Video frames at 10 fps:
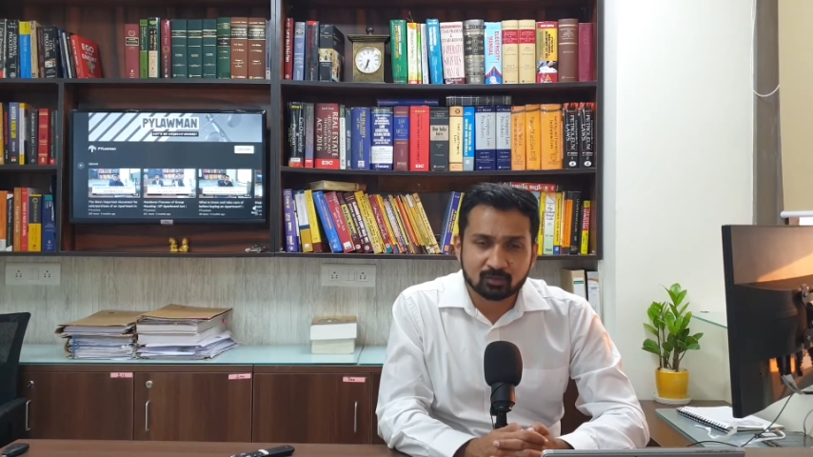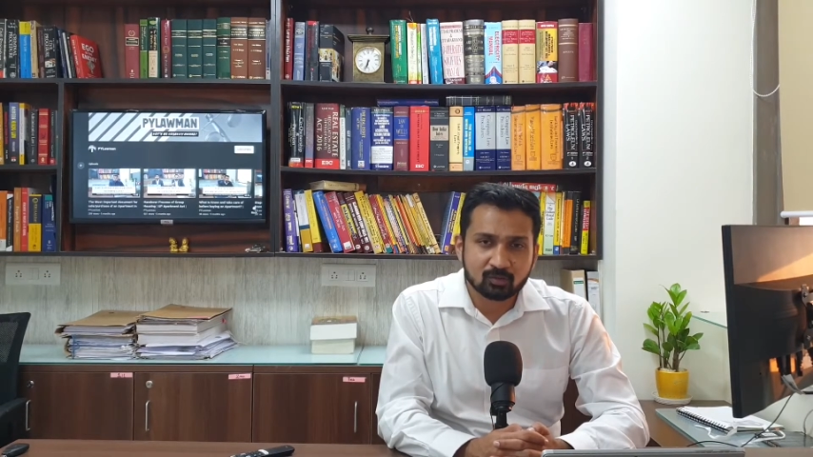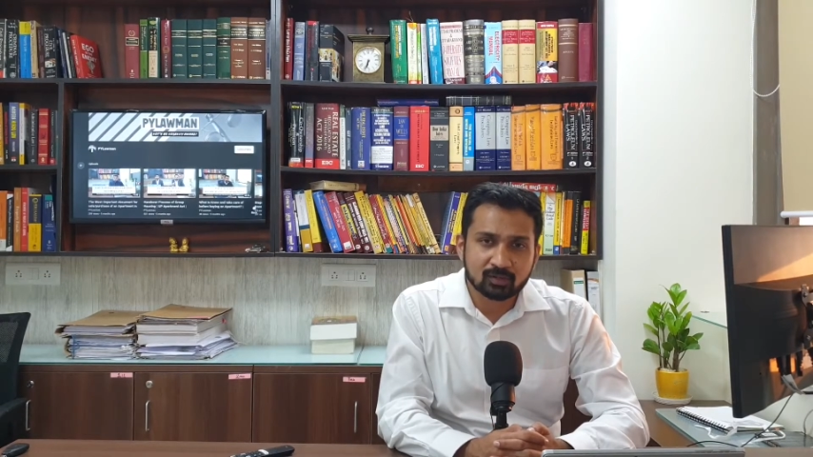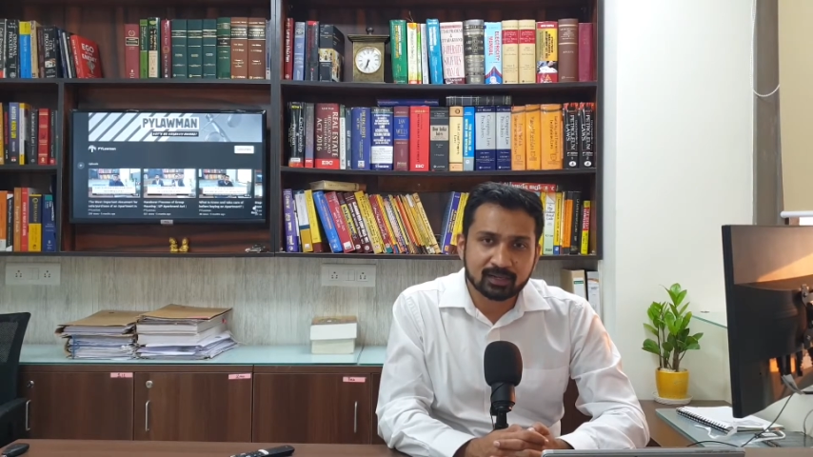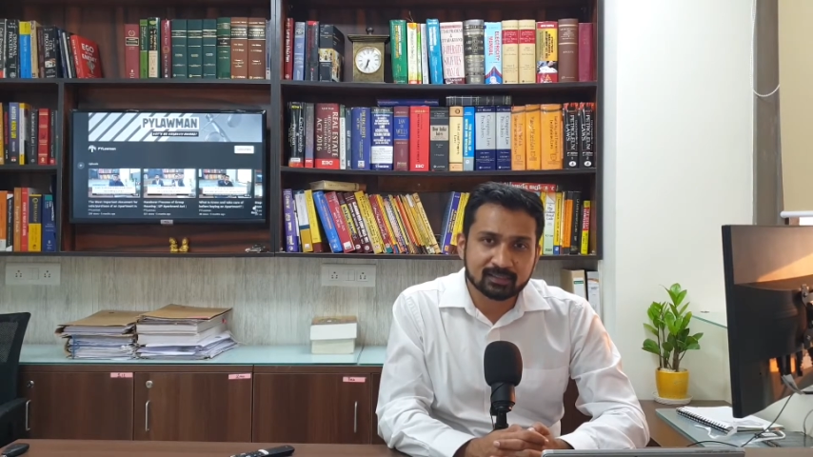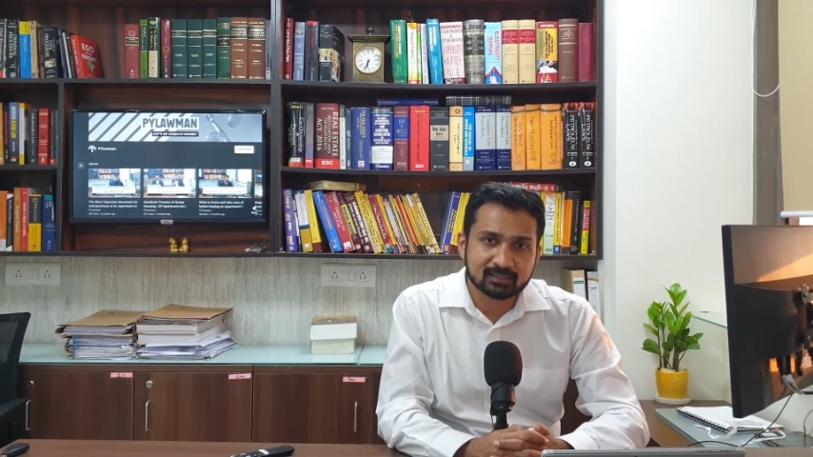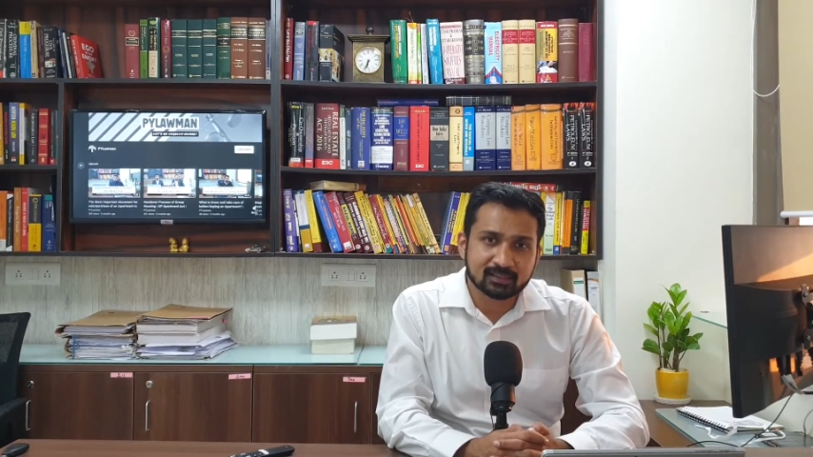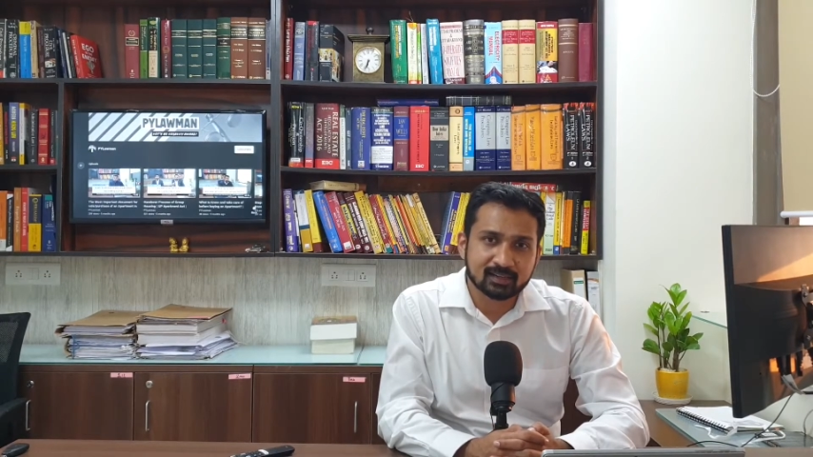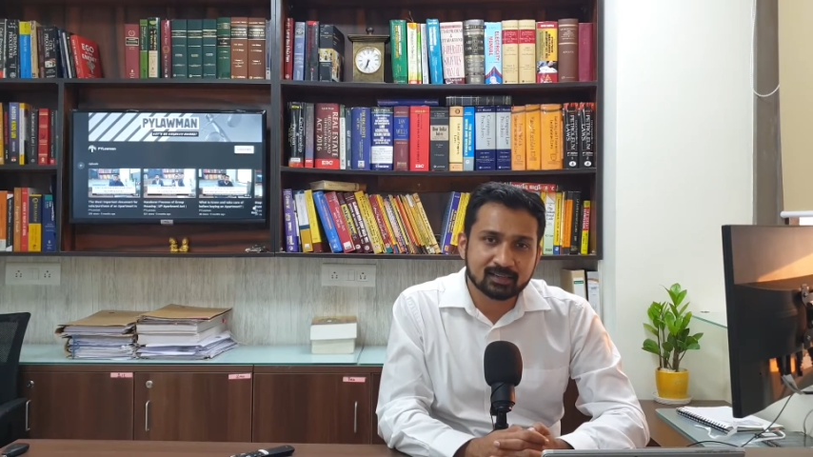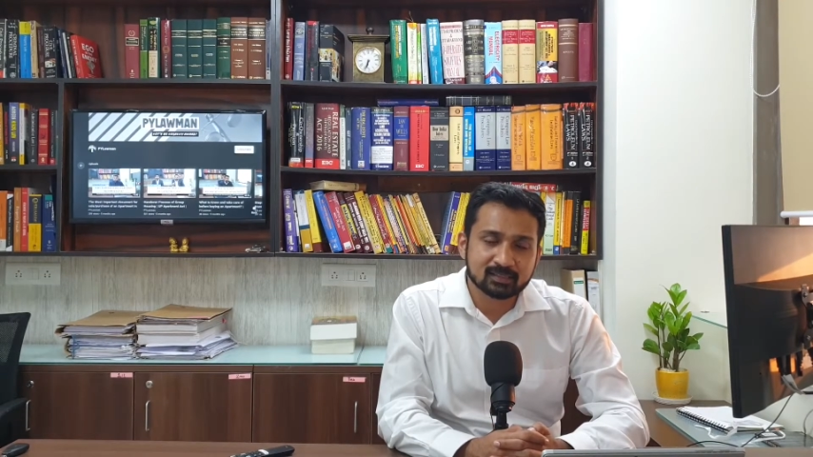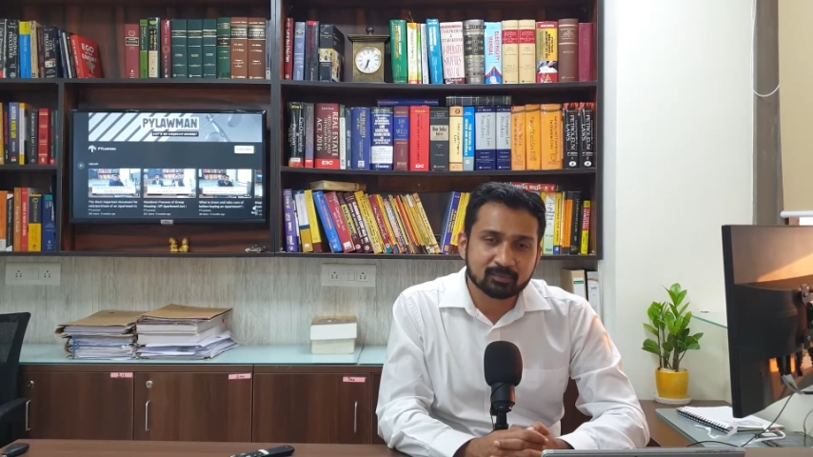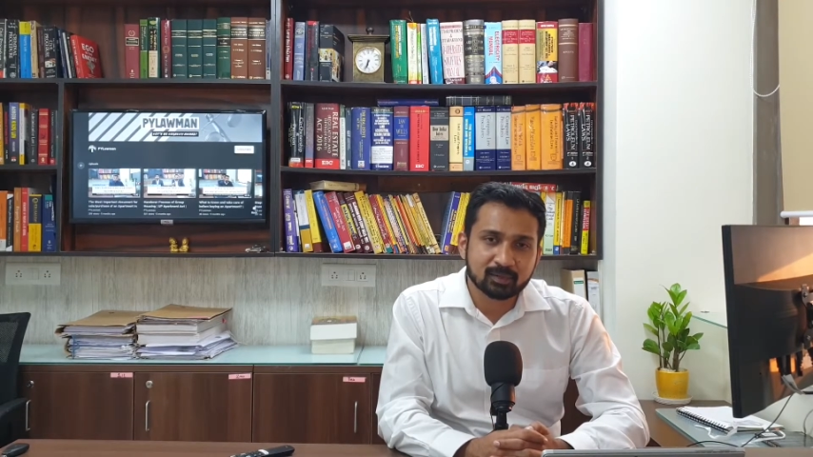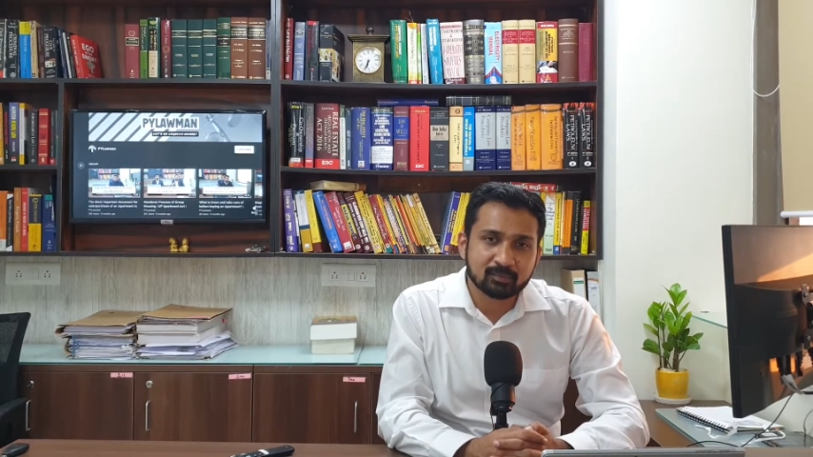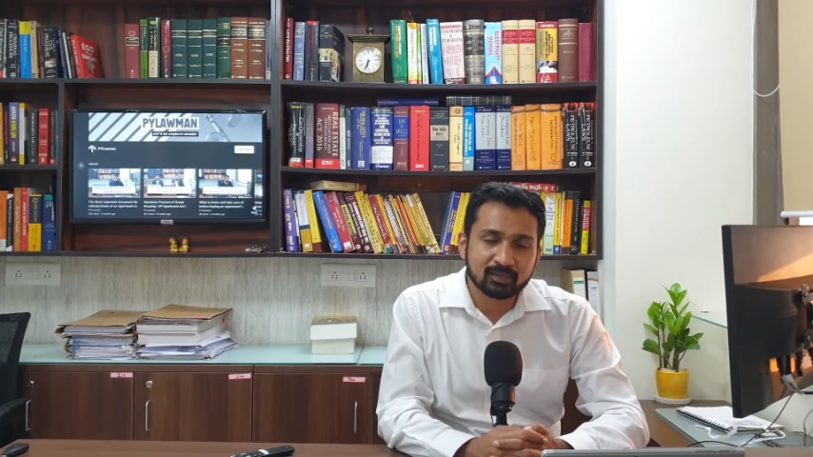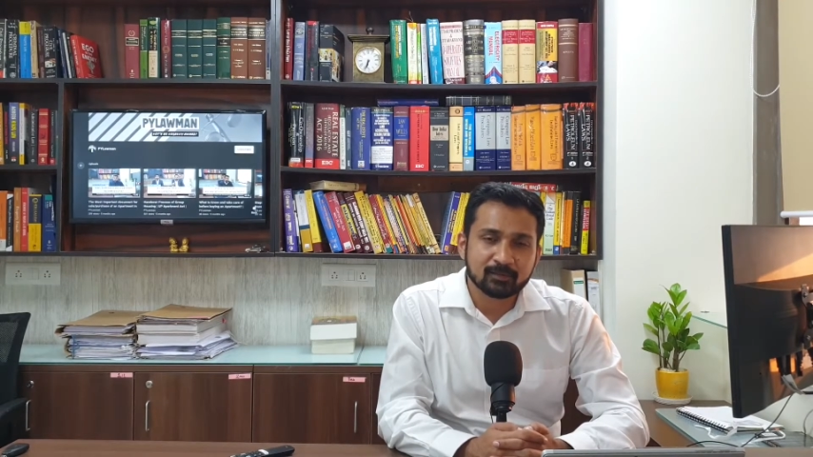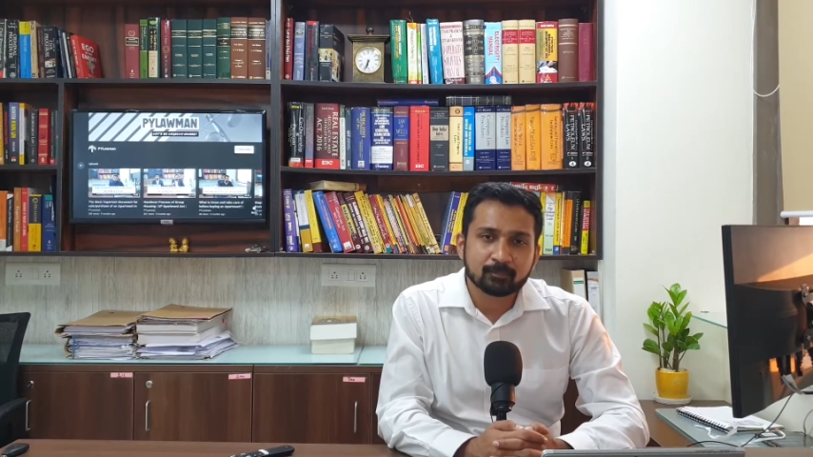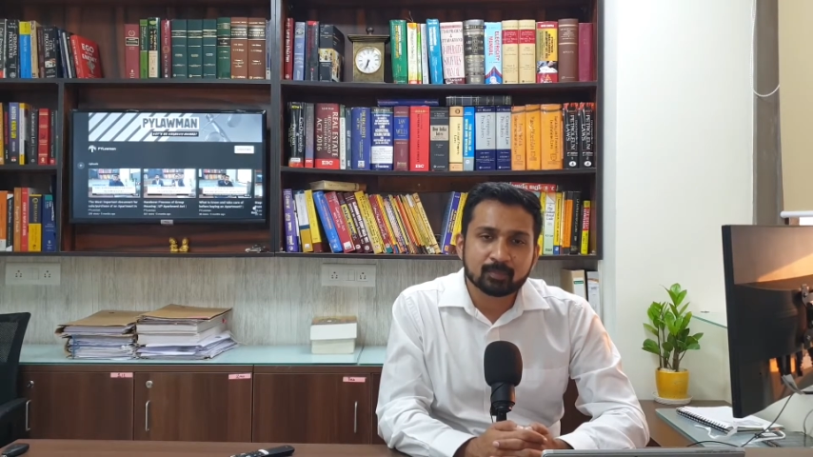court as the case may be,